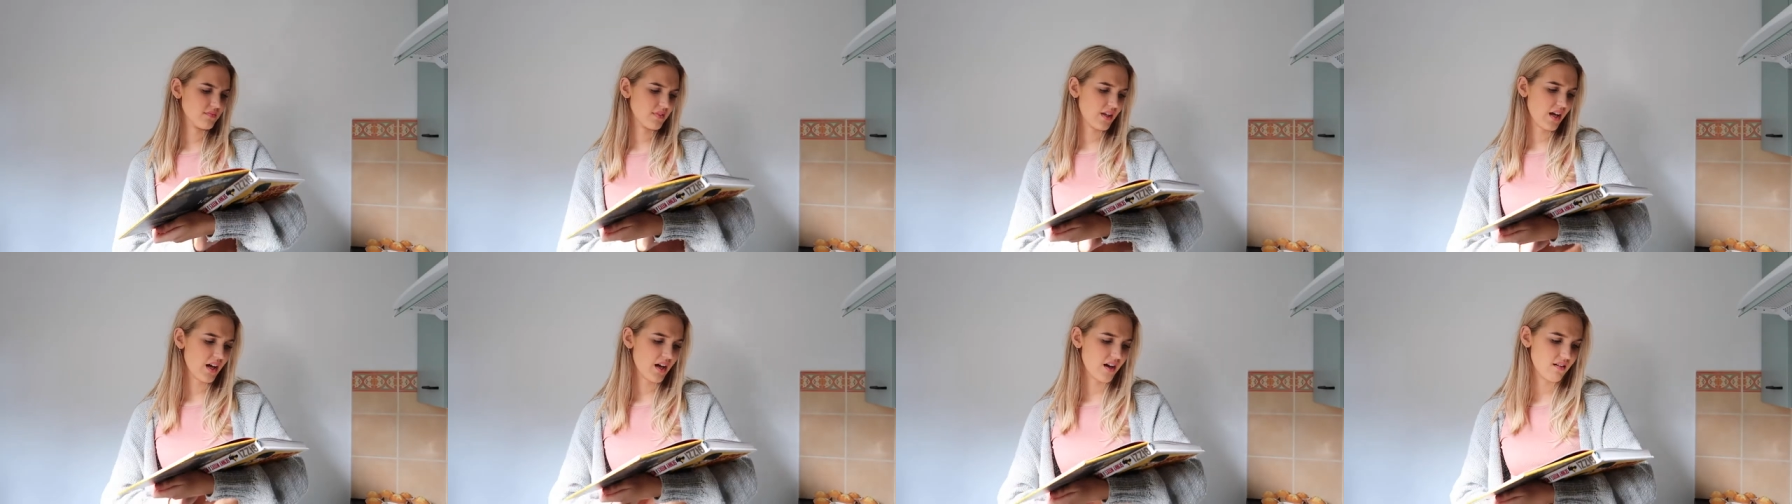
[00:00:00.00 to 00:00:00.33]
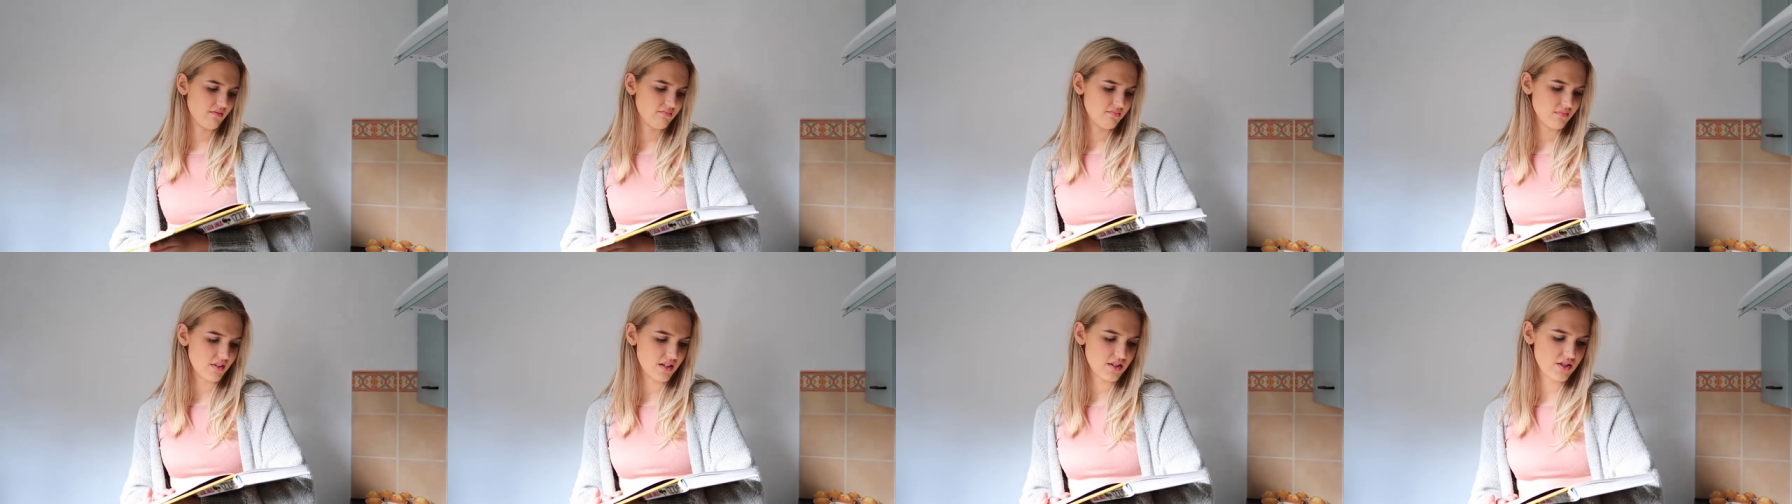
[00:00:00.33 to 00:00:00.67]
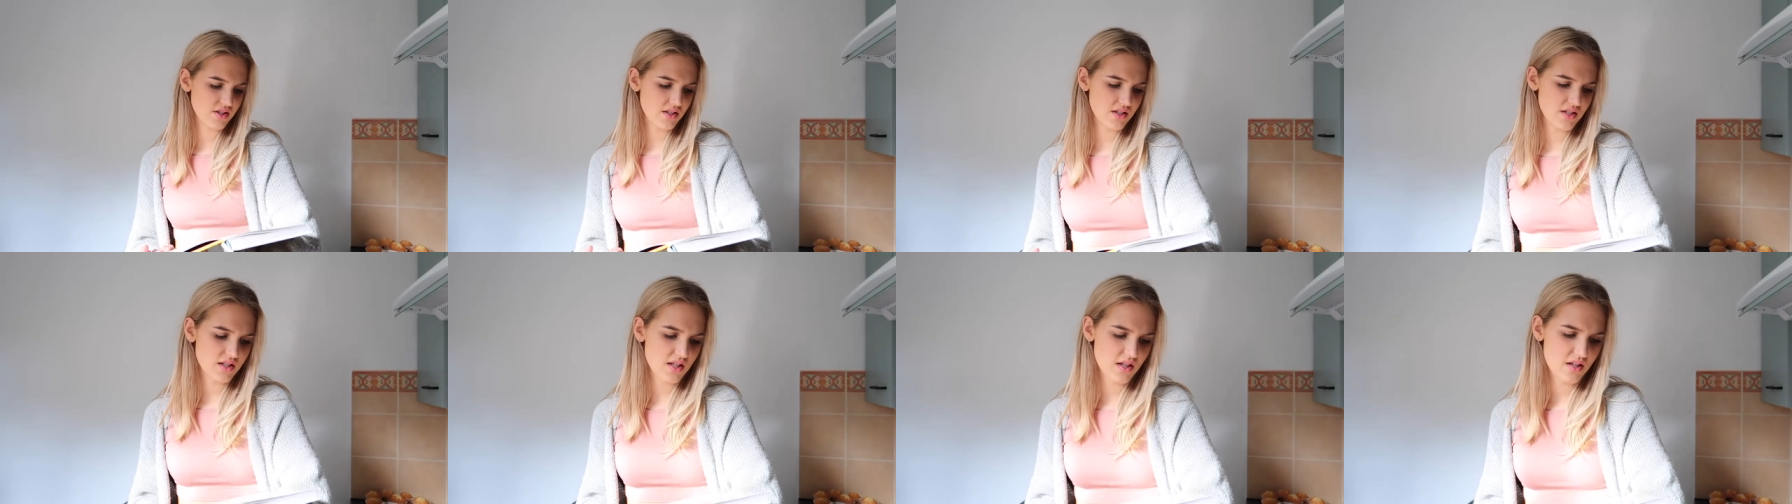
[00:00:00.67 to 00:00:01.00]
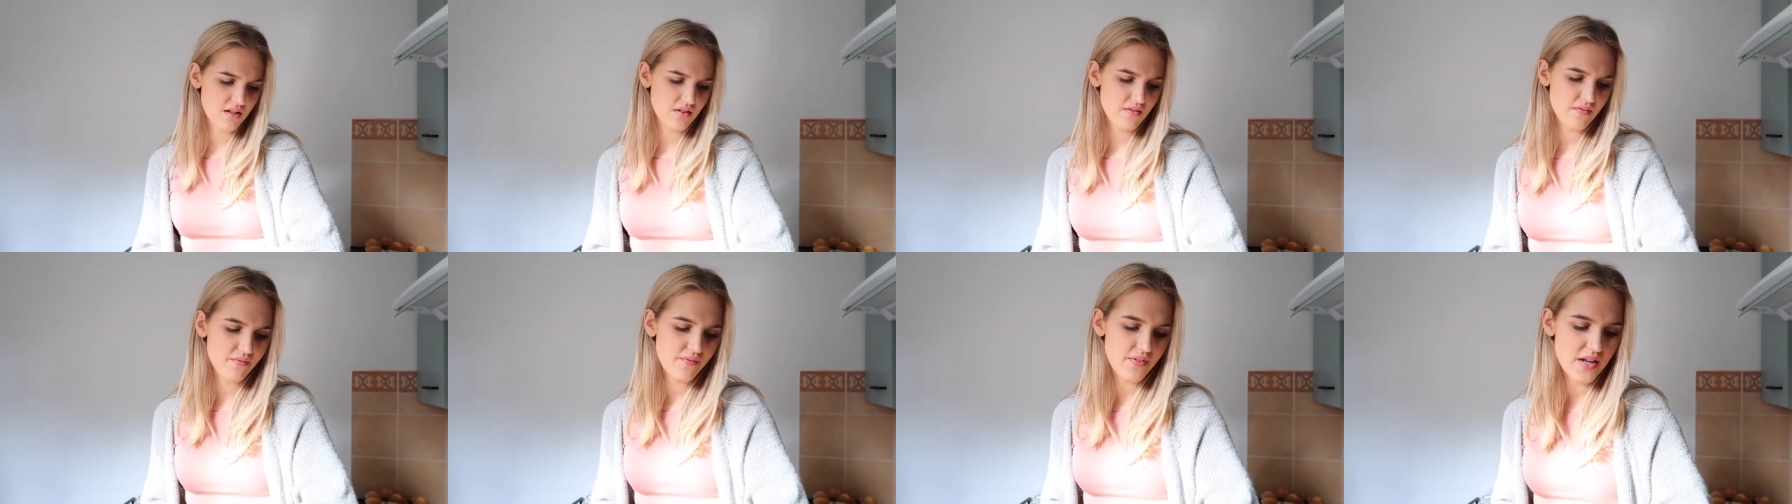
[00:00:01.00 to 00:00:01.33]
Yeah, it's just
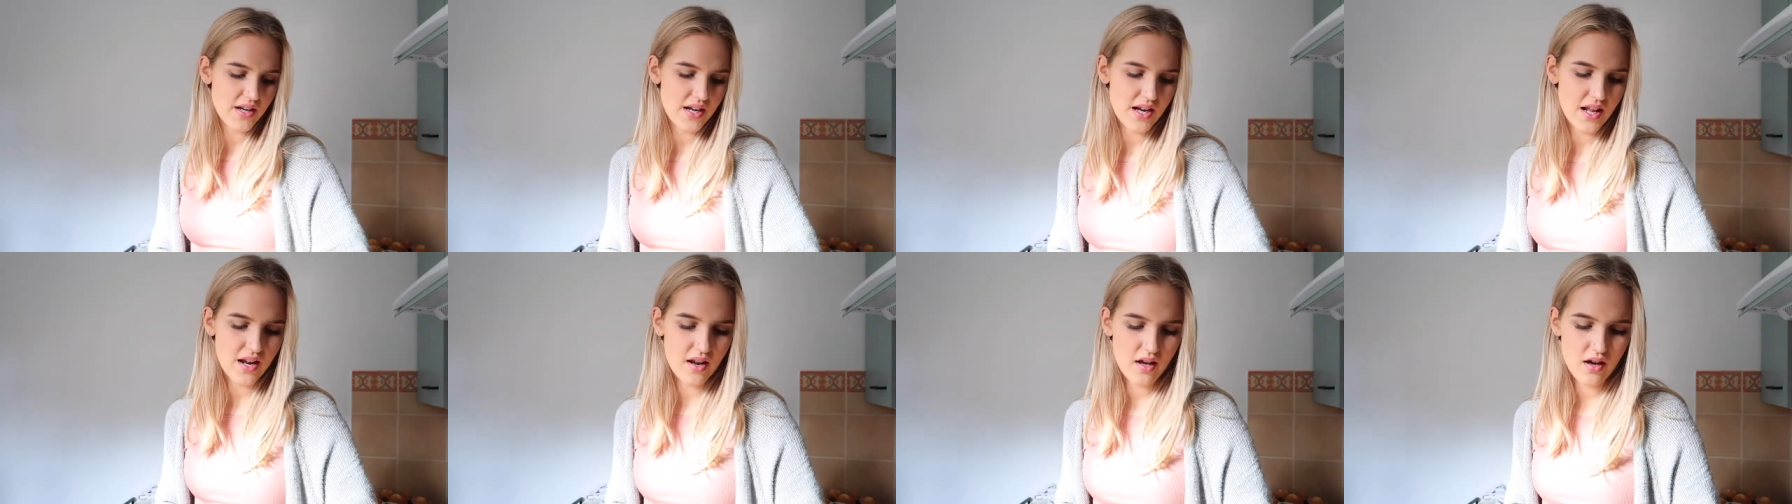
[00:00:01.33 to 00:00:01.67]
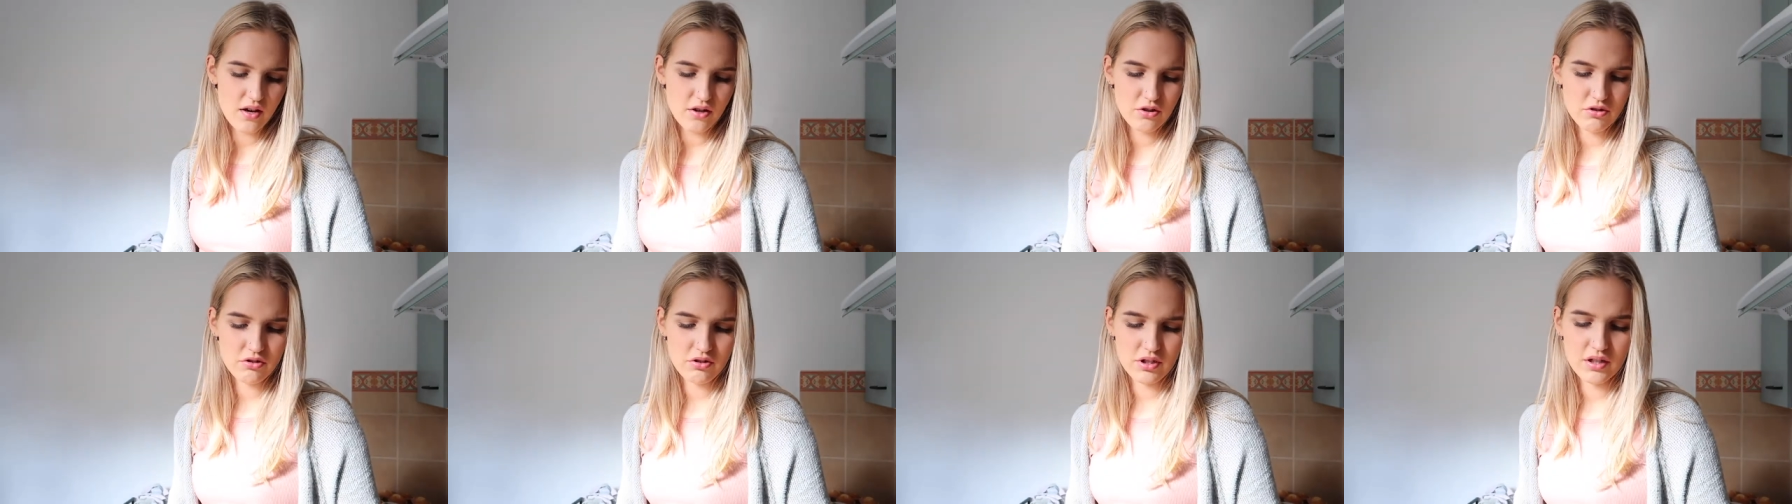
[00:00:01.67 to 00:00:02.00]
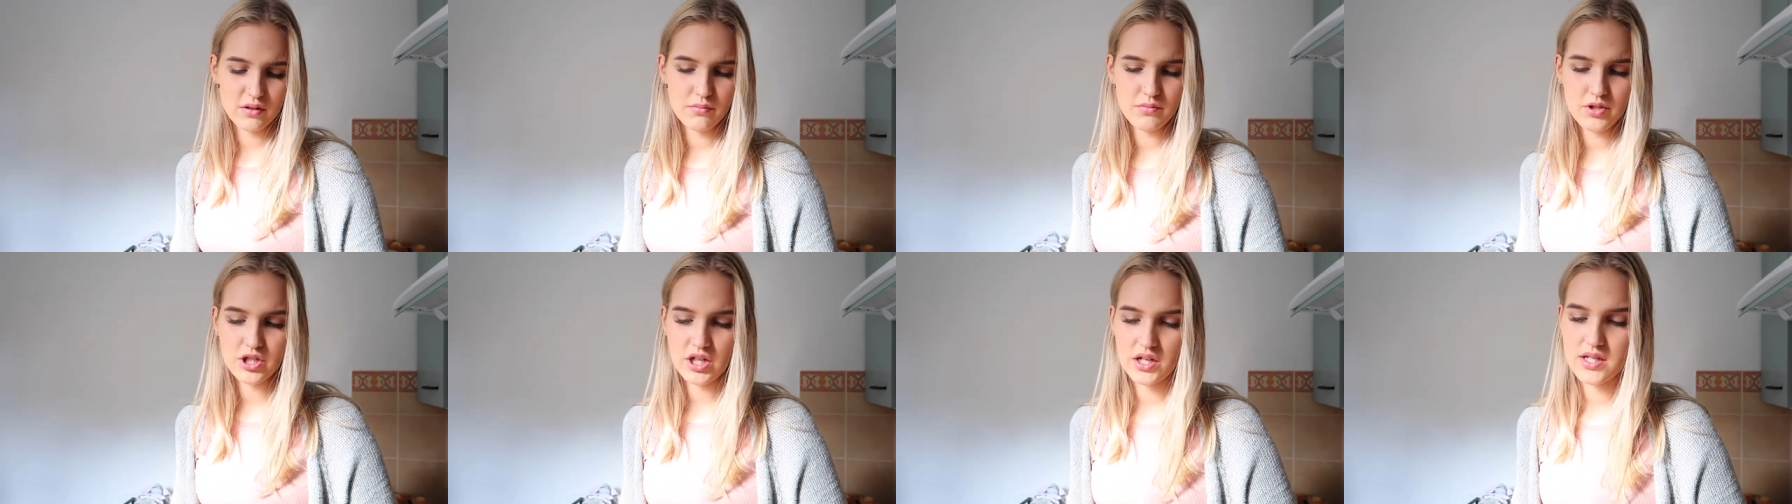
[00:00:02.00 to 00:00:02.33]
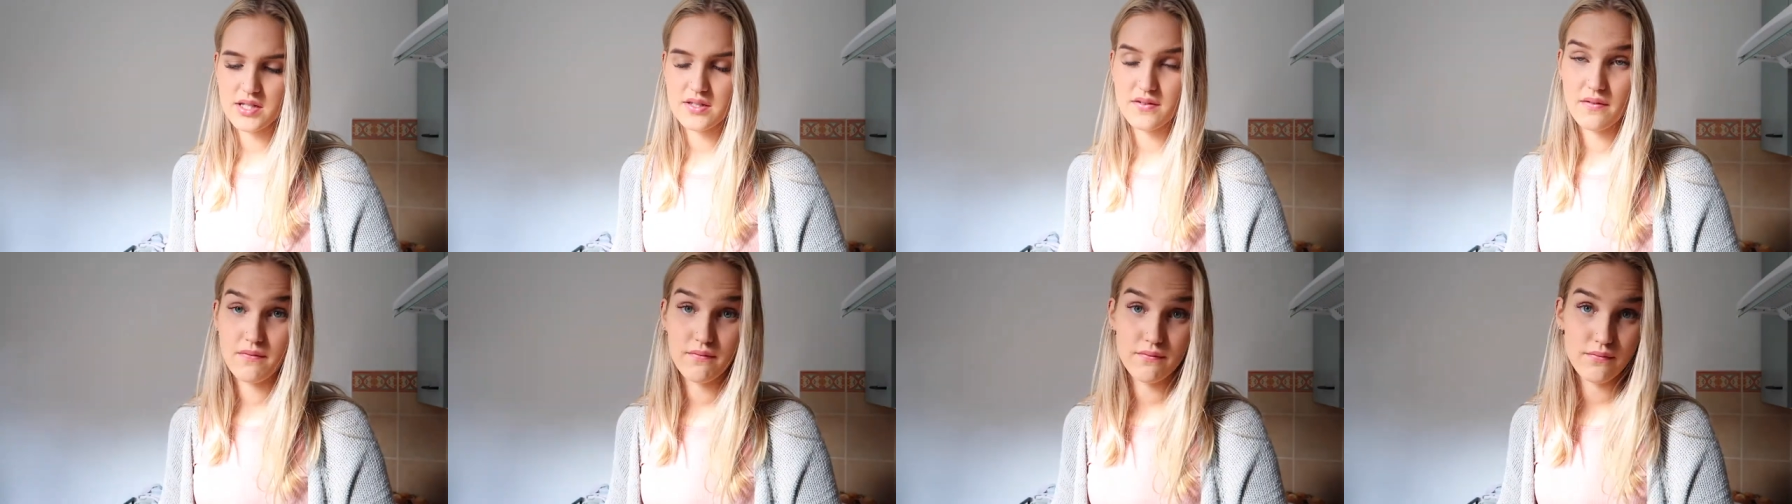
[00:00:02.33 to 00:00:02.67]
the vanilla cream
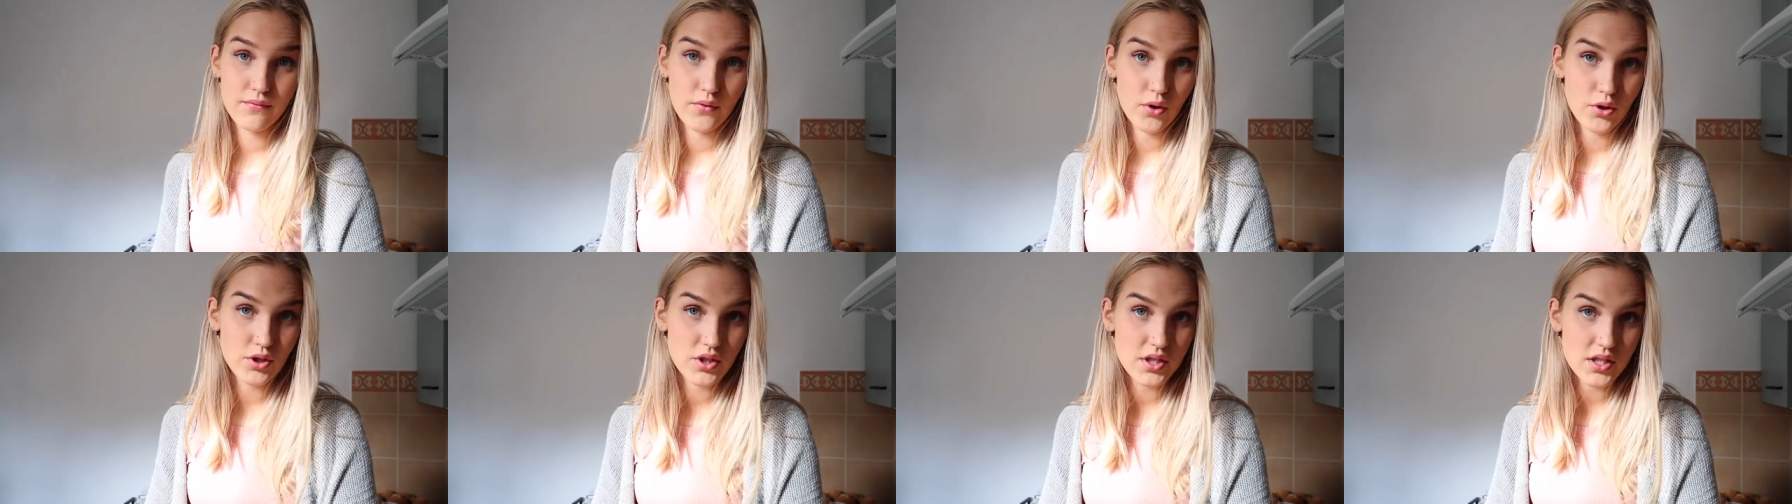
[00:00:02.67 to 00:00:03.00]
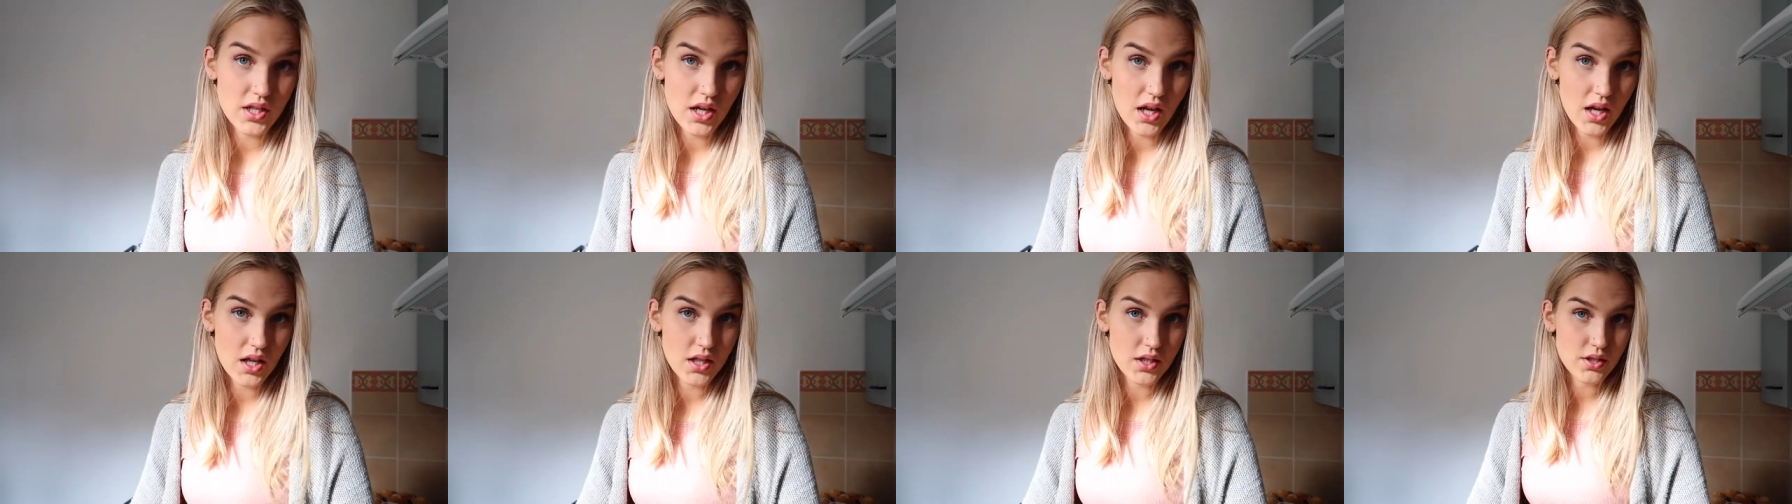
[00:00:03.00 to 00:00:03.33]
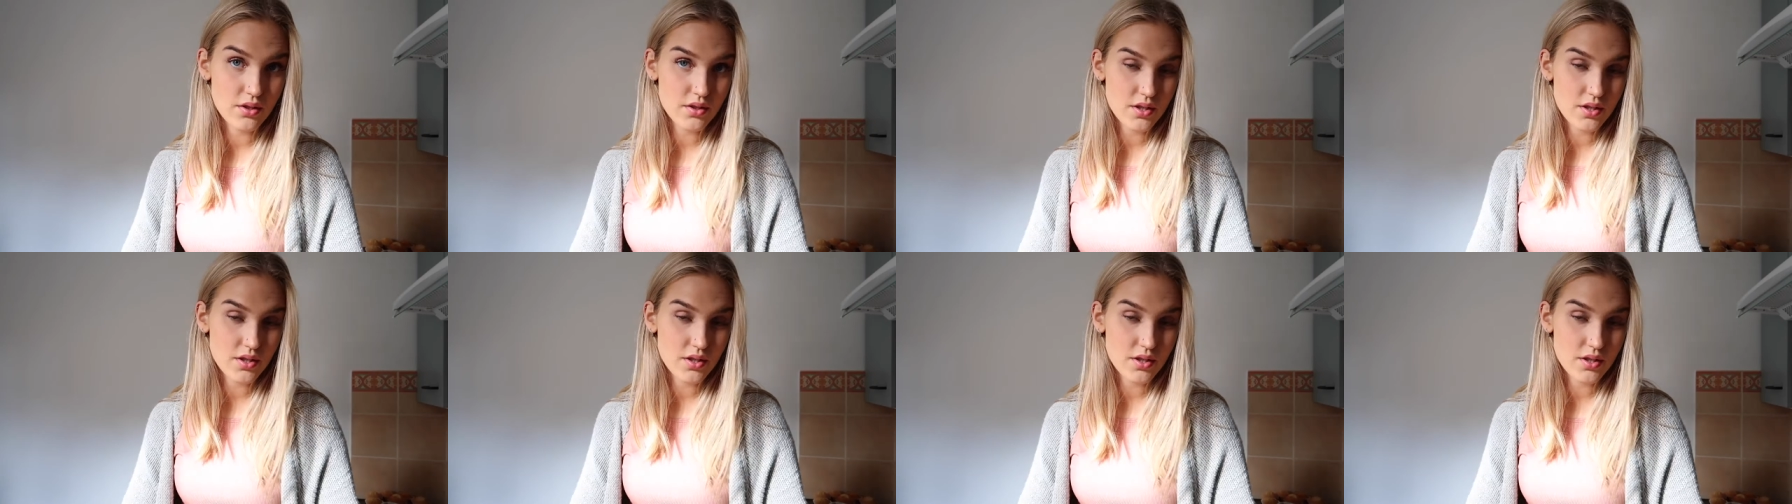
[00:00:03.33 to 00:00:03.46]
cheese frosting.